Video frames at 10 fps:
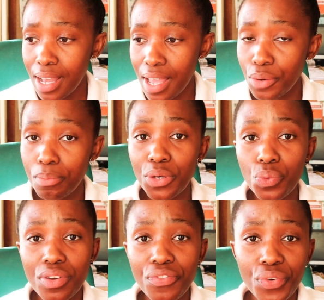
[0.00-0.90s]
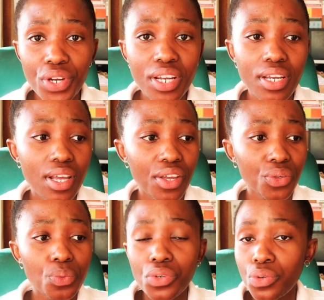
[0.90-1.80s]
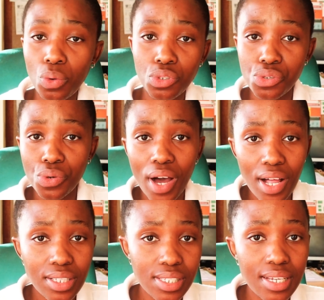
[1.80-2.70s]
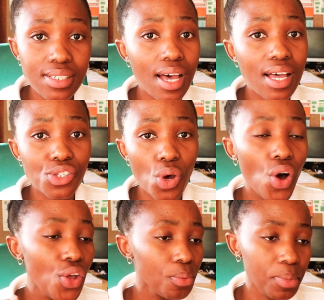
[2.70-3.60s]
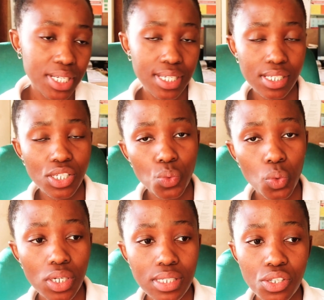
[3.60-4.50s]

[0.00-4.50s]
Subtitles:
your midwifery, you would go to your health centers or your maternity wards.